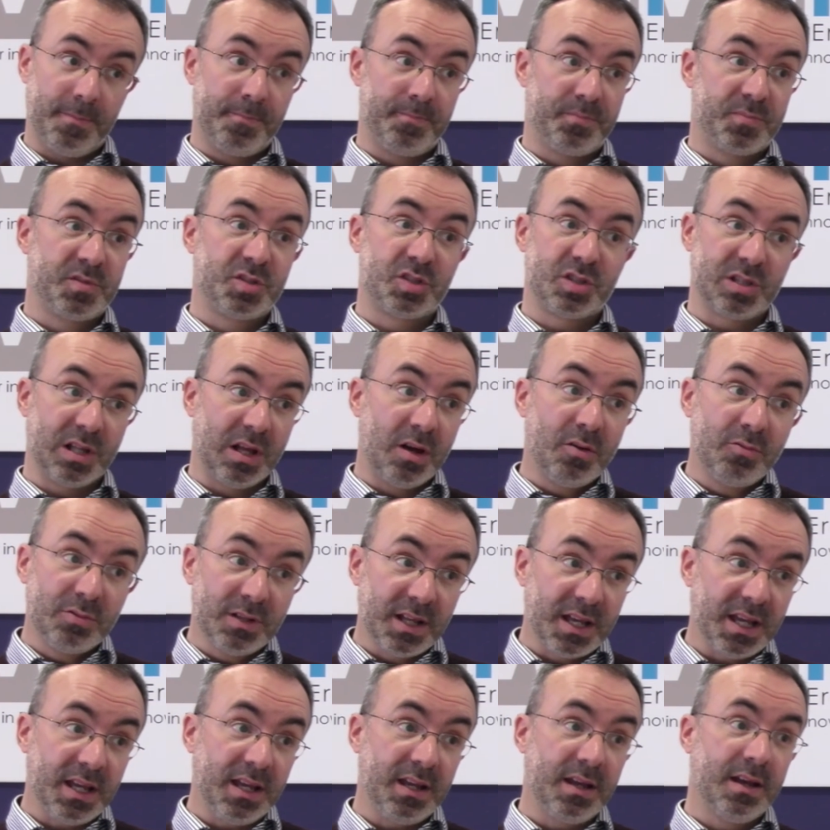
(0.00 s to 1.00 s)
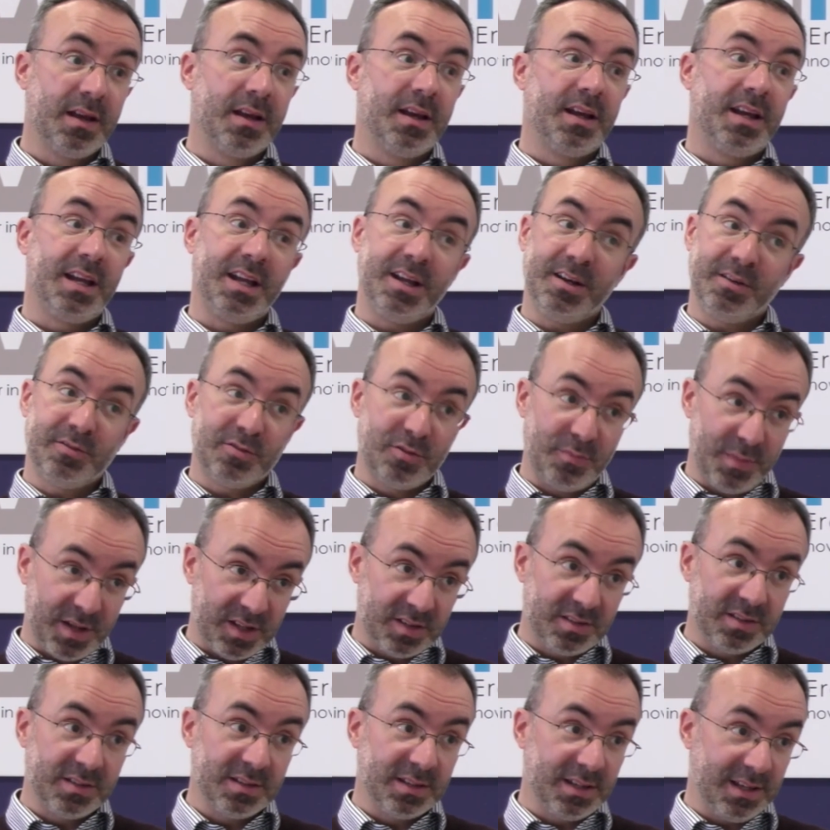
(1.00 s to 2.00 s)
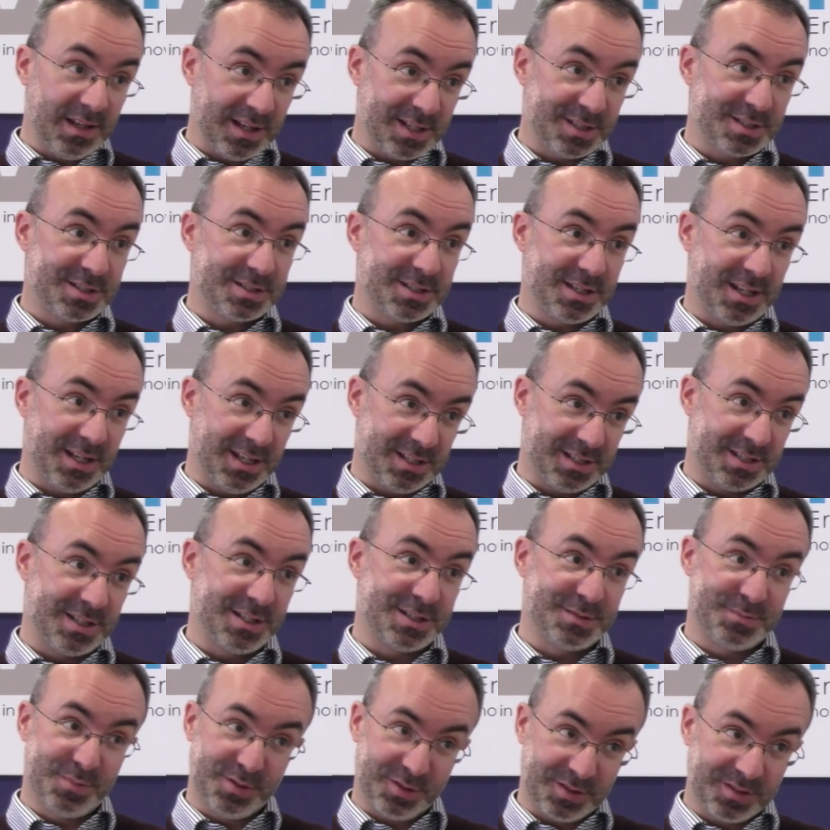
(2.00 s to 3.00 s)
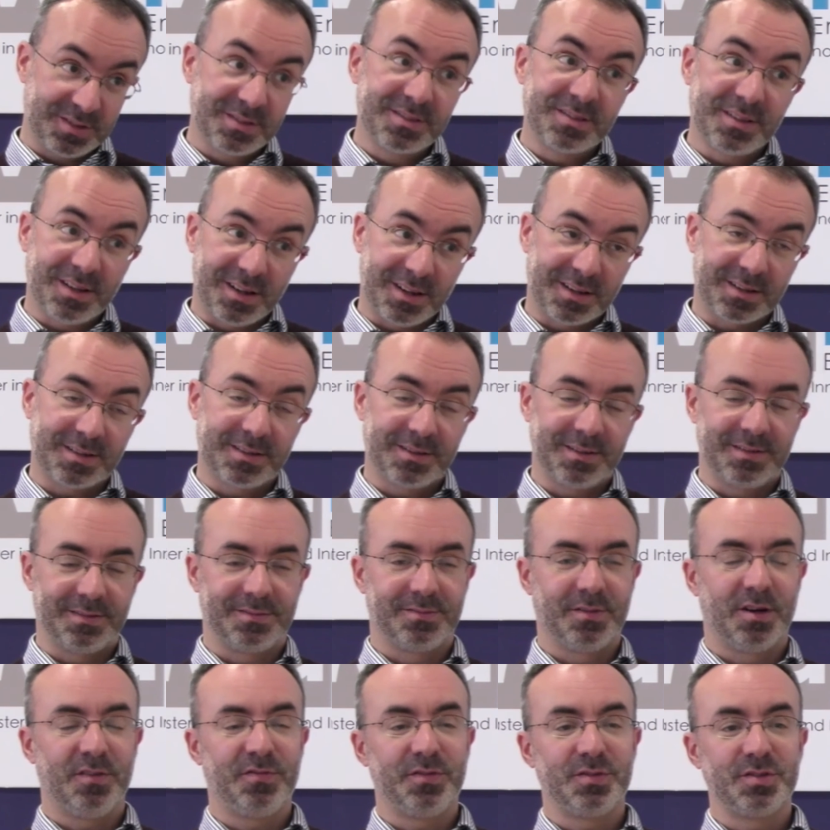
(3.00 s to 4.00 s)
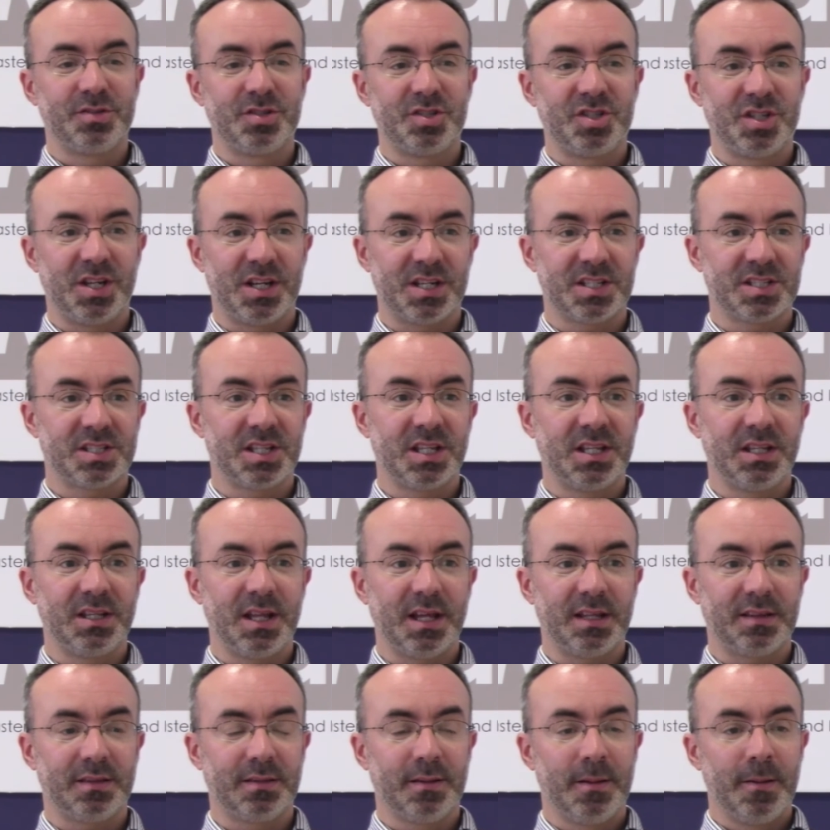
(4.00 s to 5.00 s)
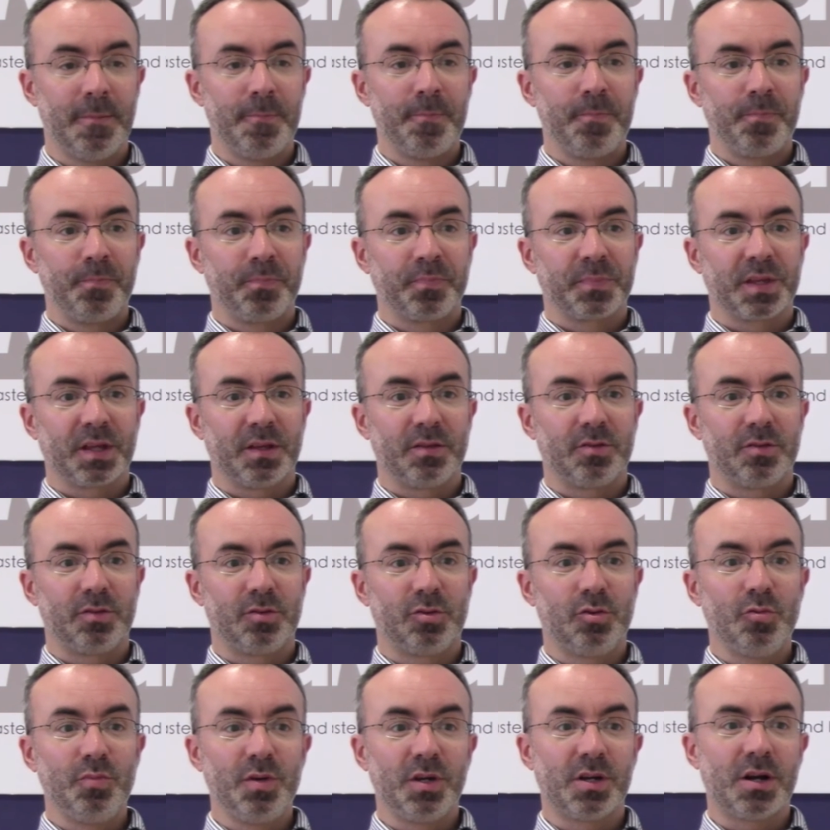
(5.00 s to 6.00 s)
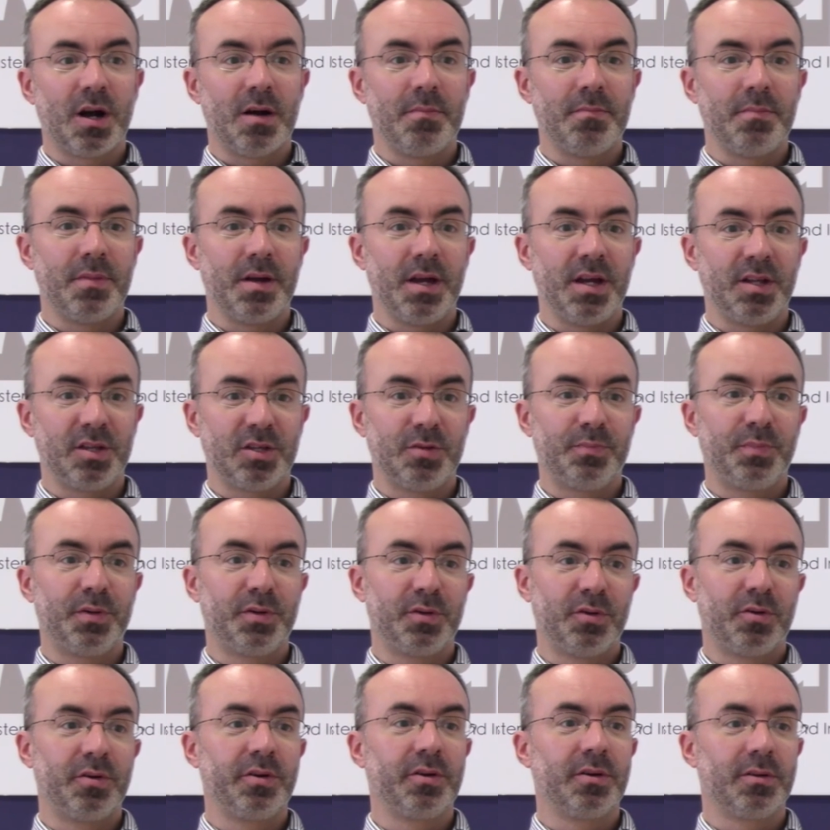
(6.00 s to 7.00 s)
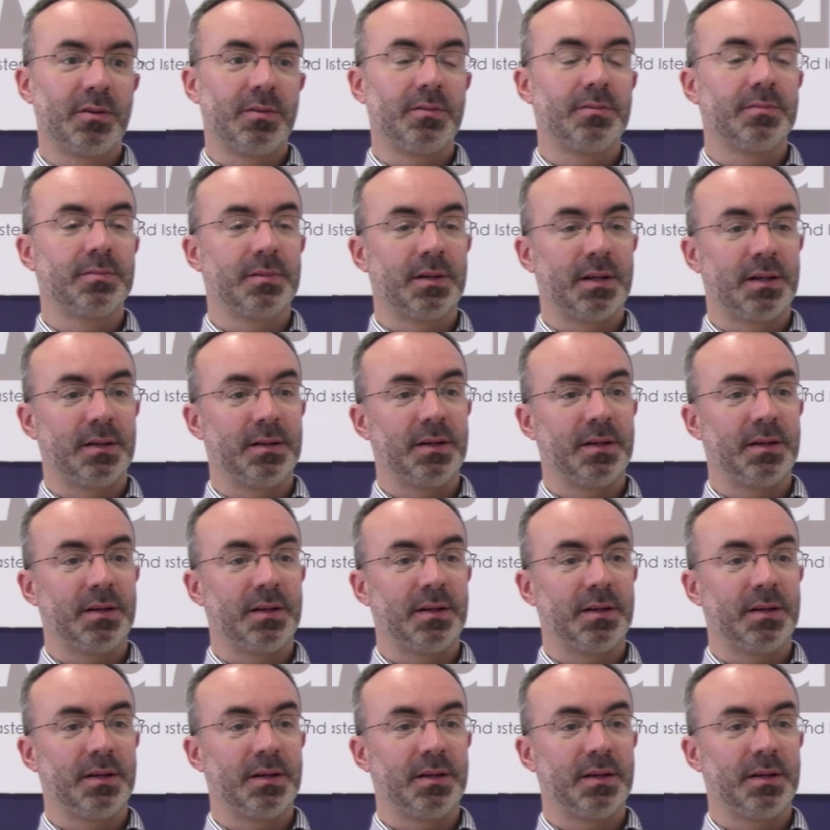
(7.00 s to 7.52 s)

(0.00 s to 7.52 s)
slowly, incrementally, as Burton Clark often suggests, and that to become entrepreneurial,